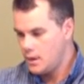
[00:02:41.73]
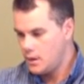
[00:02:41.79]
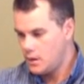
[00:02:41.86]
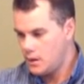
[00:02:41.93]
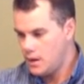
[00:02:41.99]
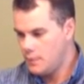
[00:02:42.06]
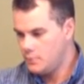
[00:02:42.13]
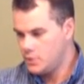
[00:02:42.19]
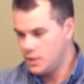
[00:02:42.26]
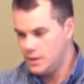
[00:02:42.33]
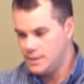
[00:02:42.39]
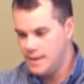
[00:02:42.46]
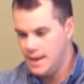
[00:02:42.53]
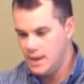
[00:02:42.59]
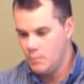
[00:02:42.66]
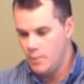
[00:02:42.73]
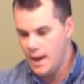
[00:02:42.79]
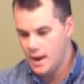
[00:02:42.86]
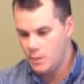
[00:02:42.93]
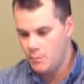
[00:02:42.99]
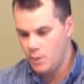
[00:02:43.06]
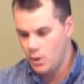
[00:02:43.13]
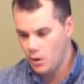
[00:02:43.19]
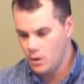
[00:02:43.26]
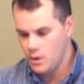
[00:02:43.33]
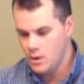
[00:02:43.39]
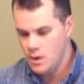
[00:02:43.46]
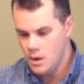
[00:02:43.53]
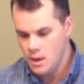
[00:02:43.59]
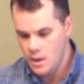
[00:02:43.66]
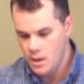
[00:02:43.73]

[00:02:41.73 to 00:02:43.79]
Okay, I'm just going to take it back apart.